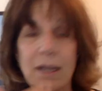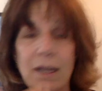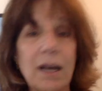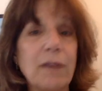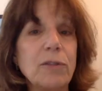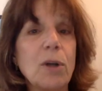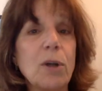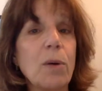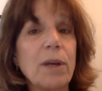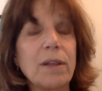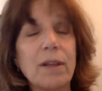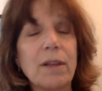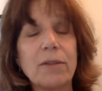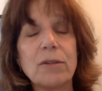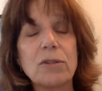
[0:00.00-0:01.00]
of knowing
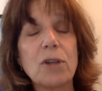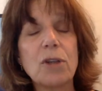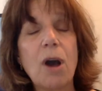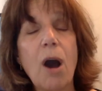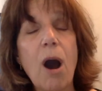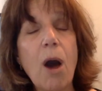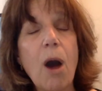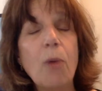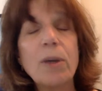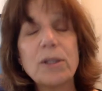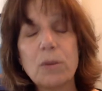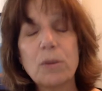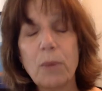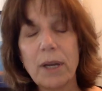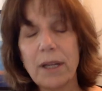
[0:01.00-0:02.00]
that there's always
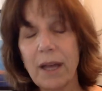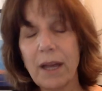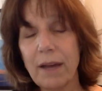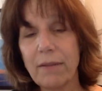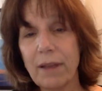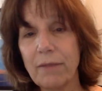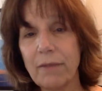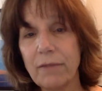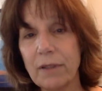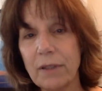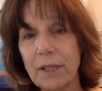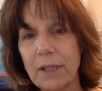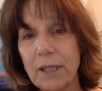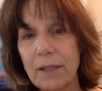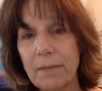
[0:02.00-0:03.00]
a way to have that
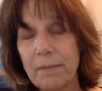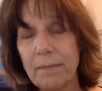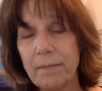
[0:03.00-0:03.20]
feeling